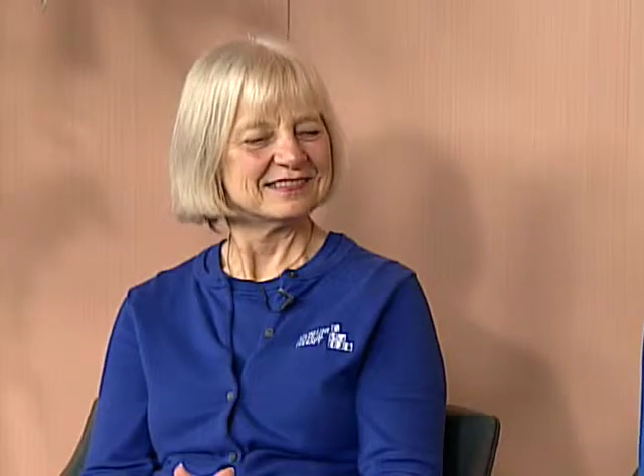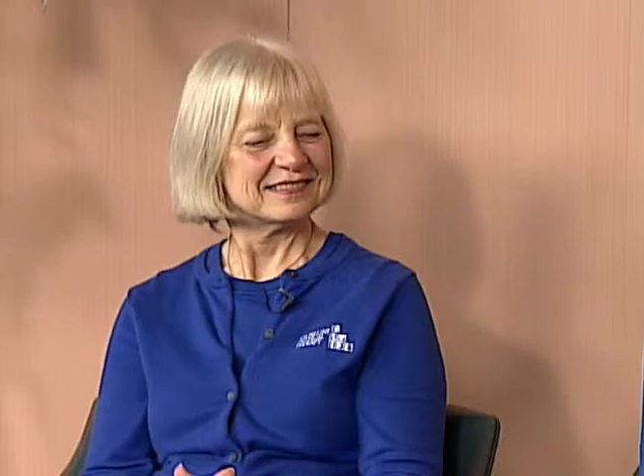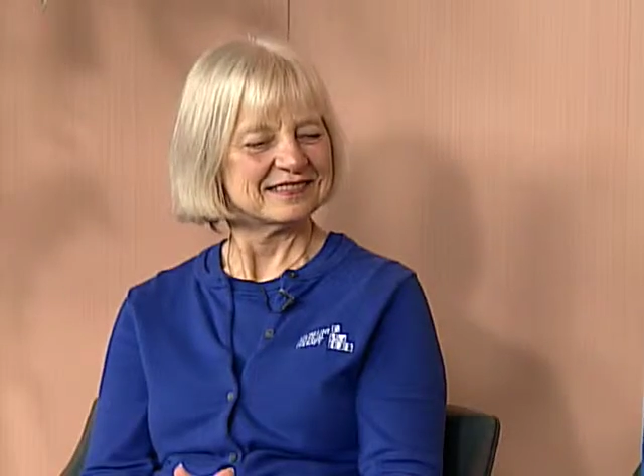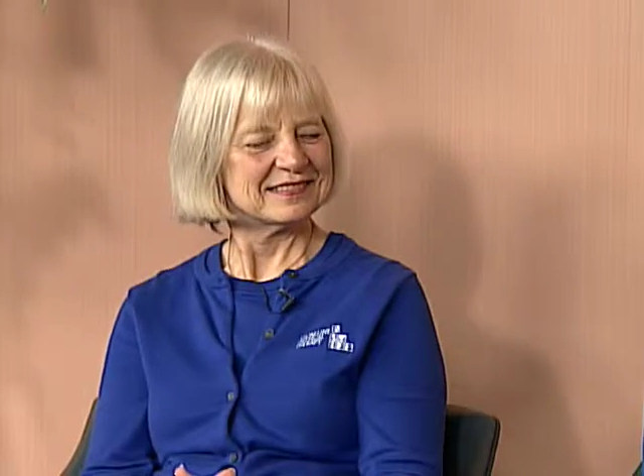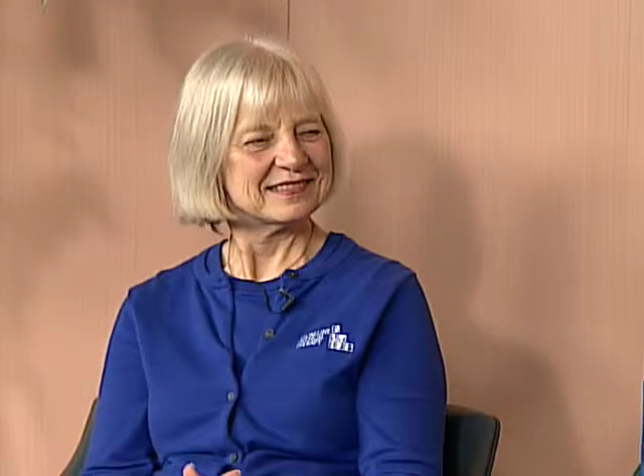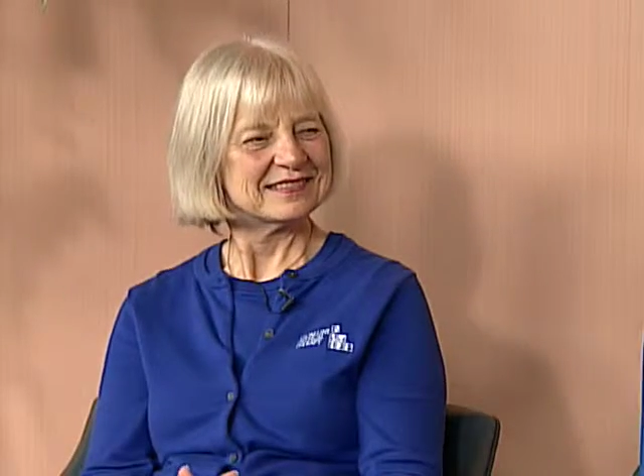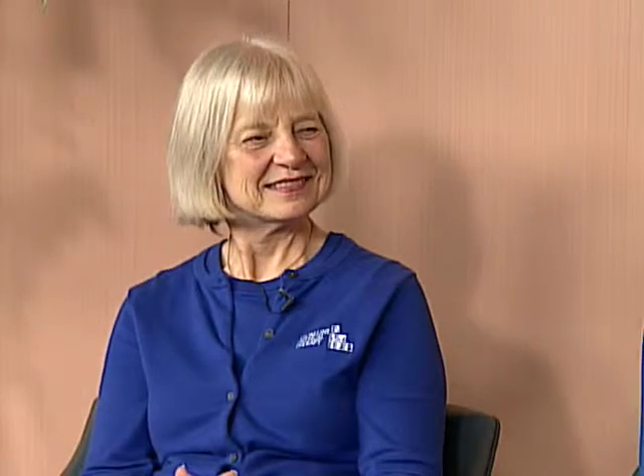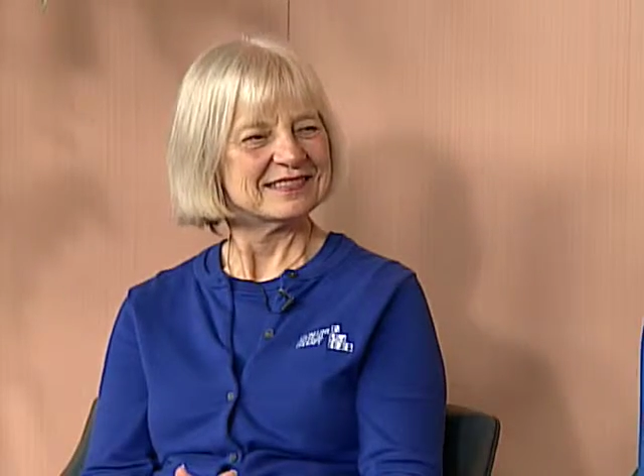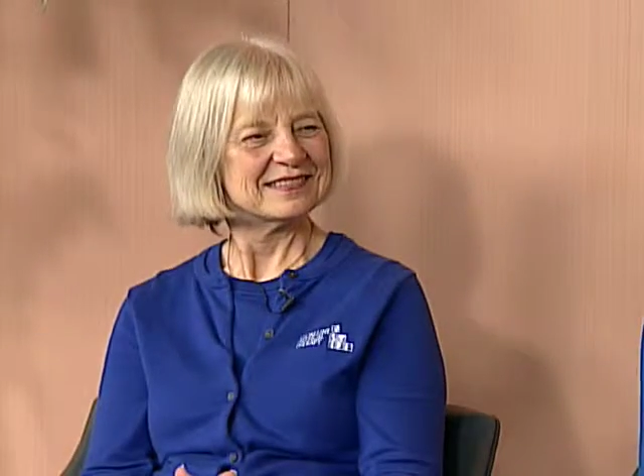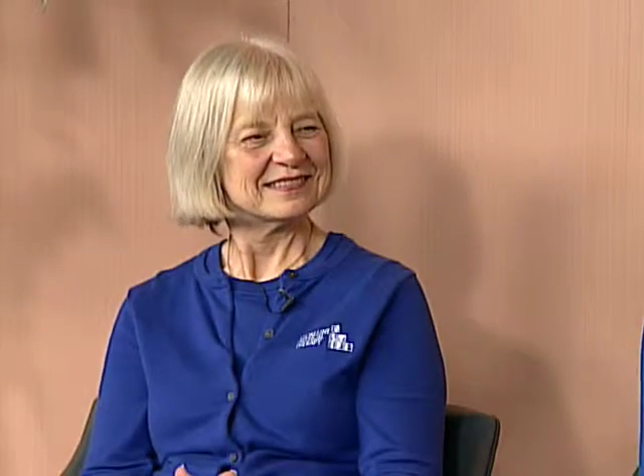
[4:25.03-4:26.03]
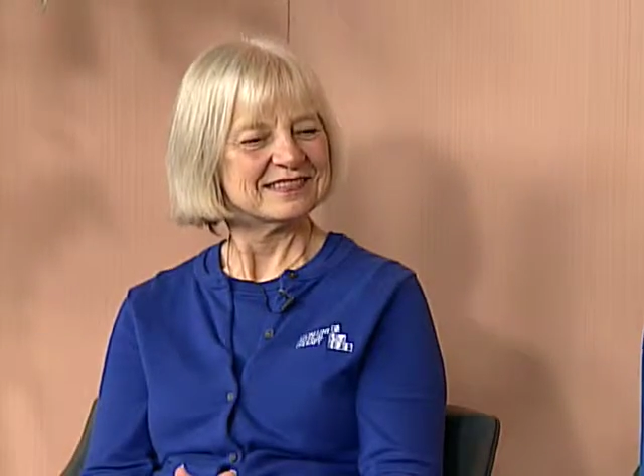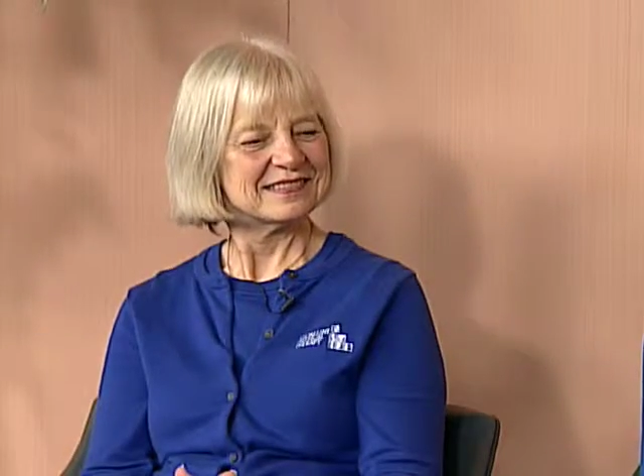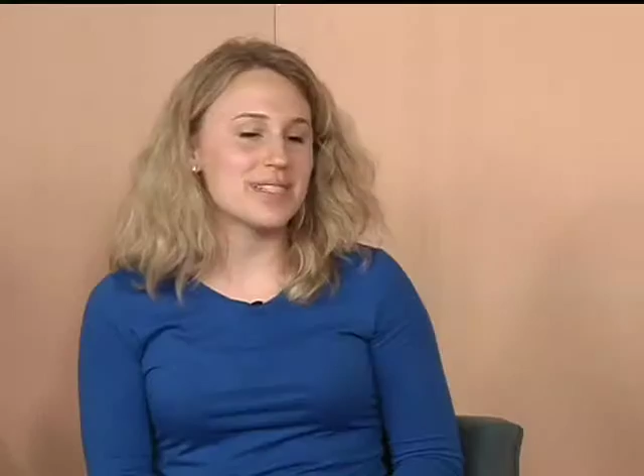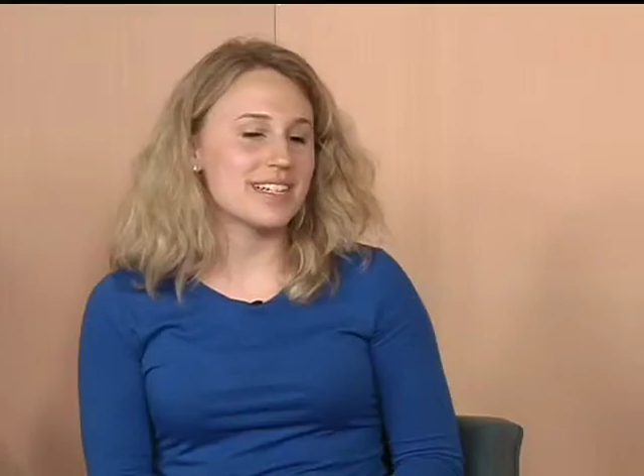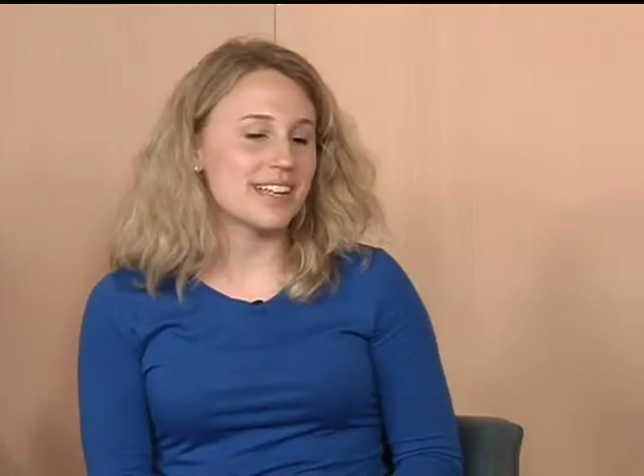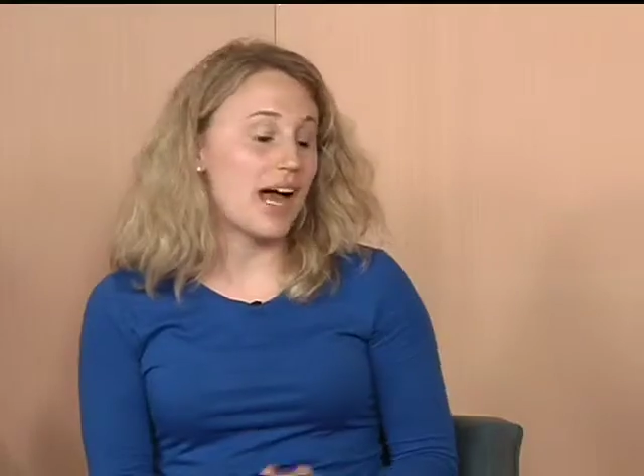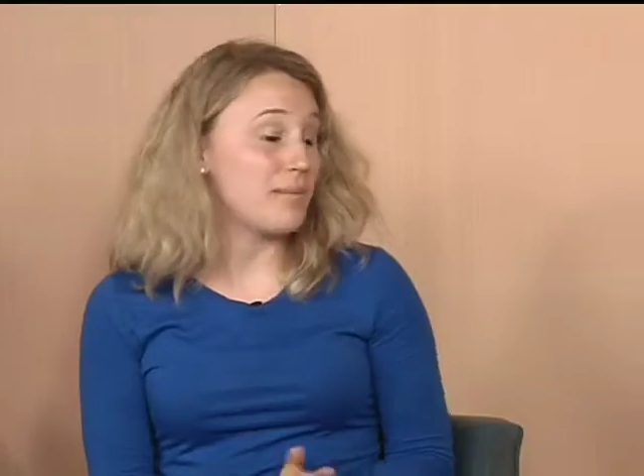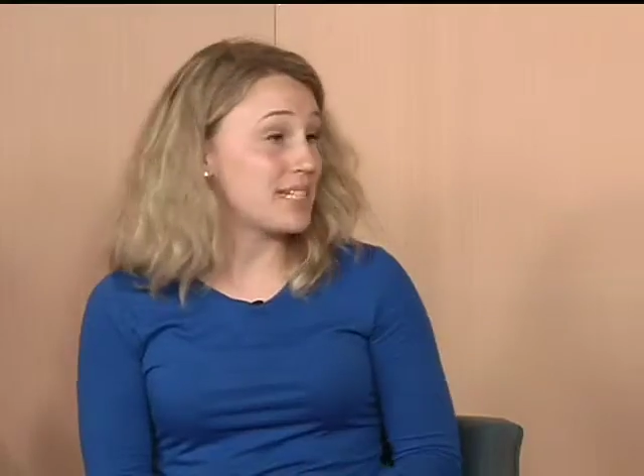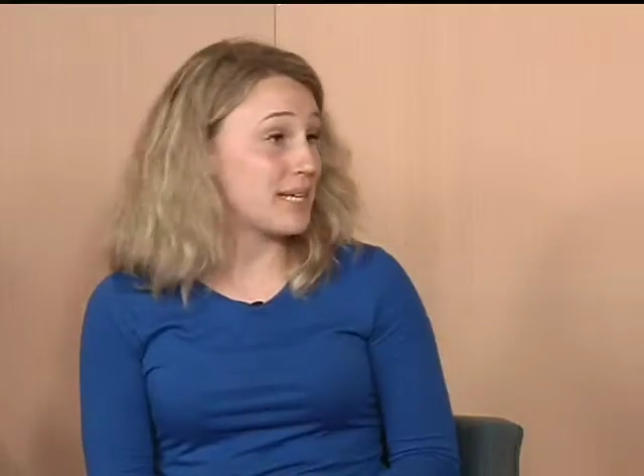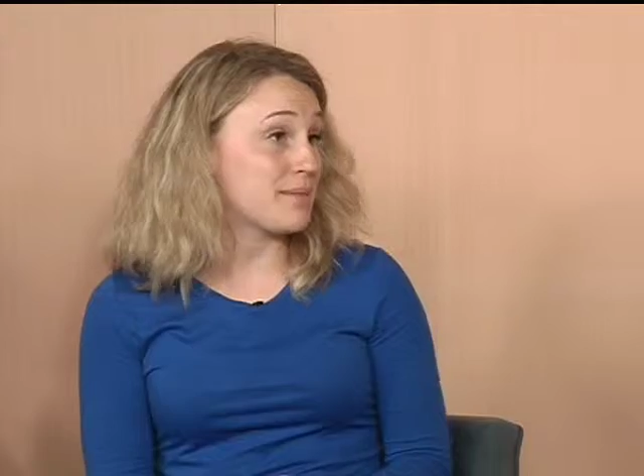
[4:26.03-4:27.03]
Exactly. So the most
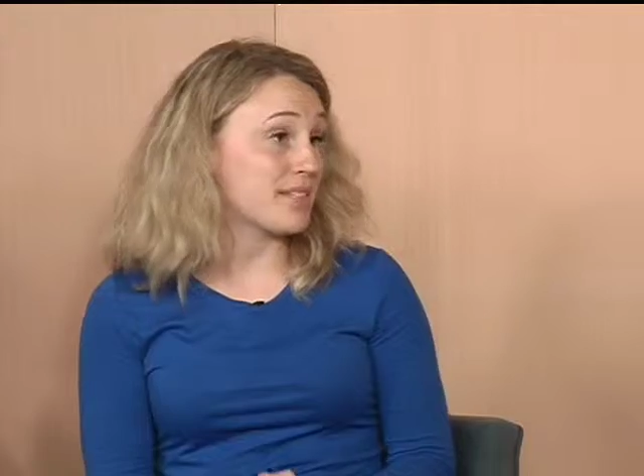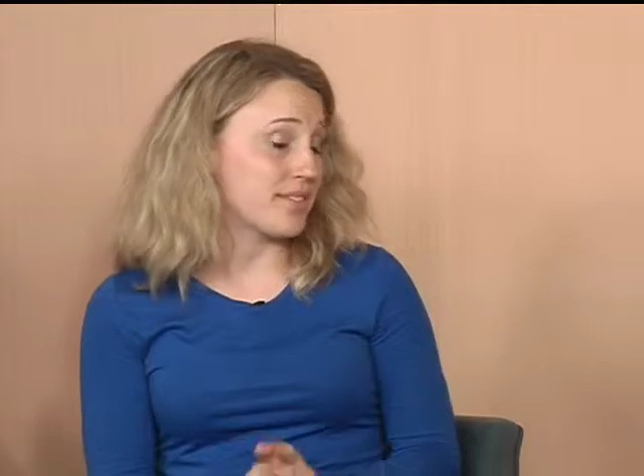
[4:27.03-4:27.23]
common types